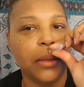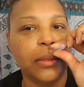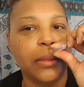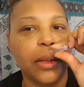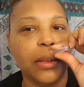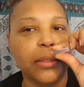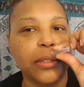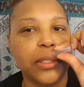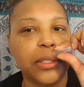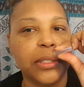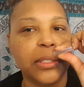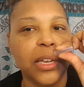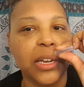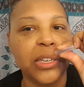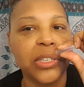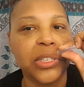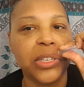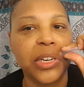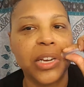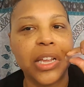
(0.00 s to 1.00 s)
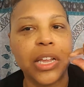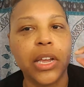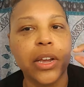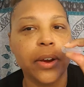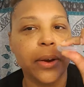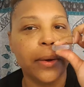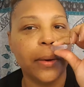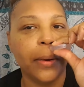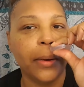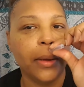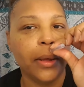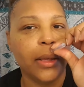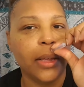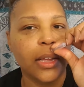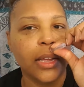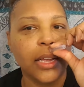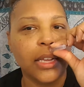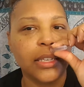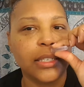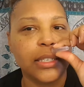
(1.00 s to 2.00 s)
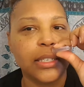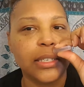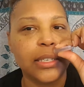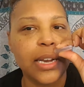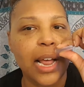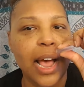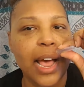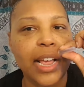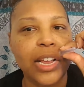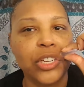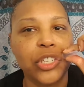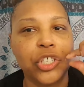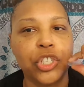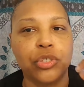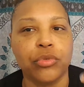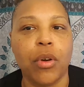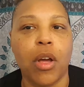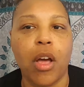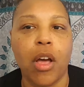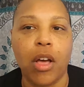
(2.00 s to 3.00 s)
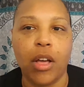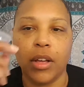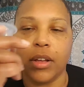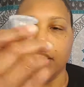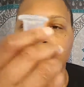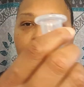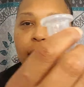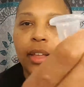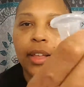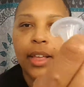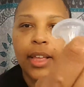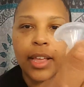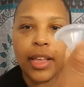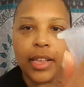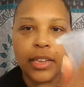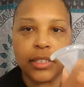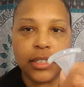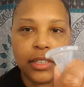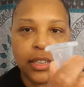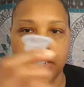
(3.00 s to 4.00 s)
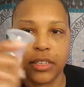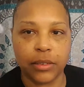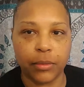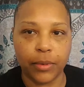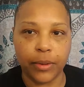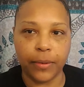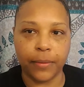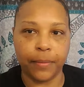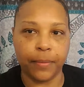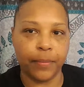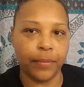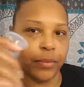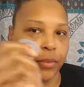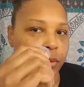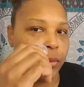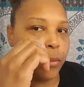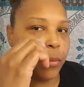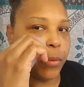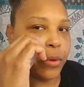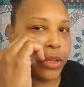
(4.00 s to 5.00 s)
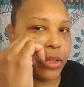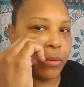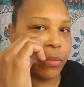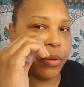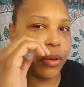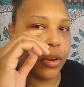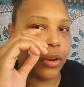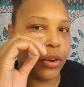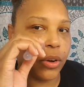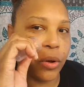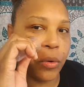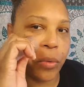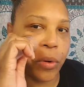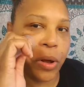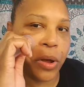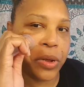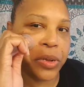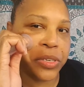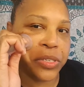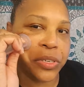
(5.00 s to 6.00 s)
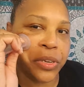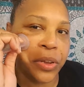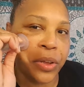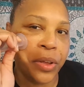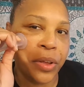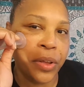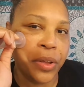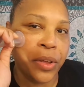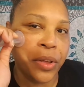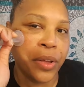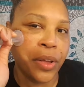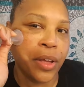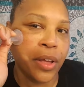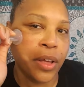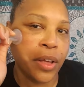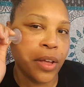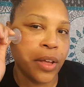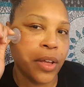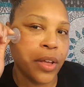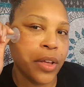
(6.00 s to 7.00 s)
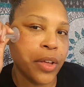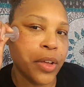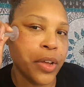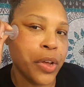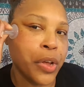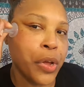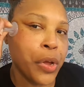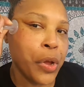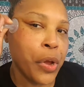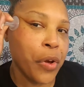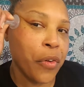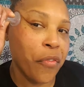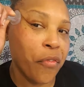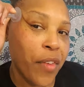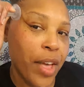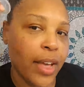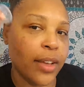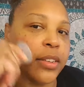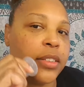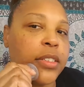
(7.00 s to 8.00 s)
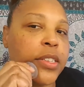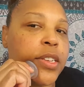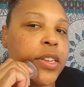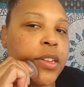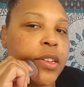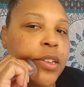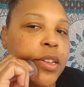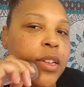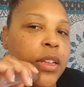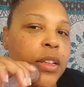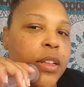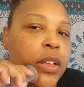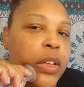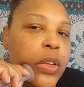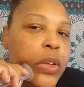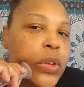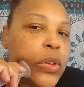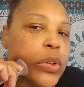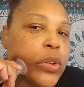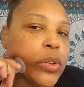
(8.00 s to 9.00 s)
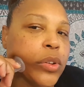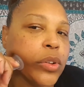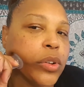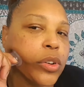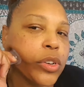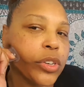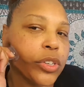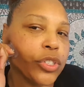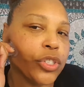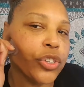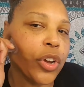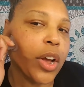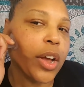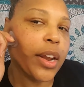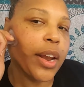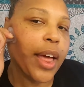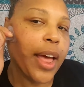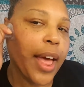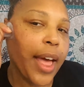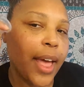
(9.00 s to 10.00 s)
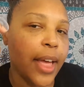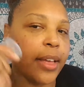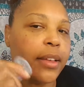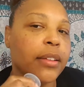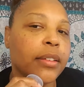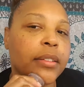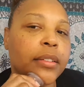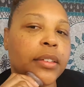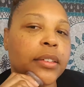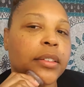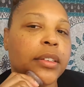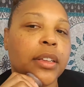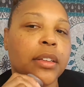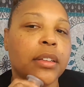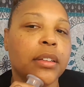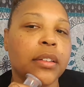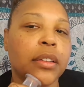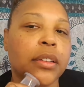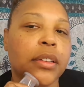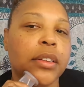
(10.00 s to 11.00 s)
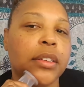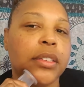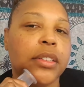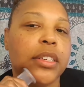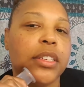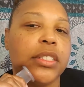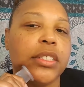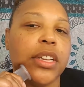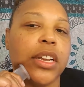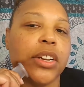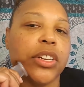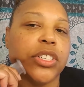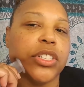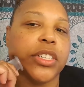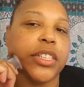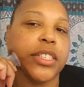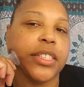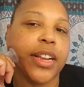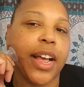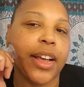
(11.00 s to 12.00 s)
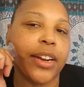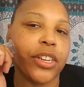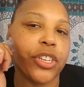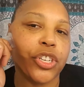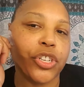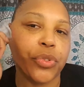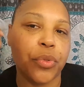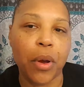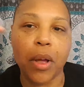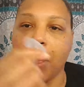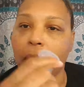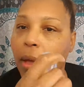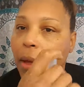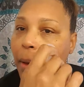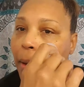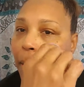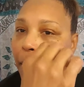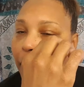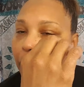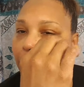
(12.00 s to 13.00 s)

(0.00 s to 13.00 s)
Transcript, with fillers: Now the suction here is not as strong as this one. When you pull them across uh, your face or your jawline, the suction is not as strong.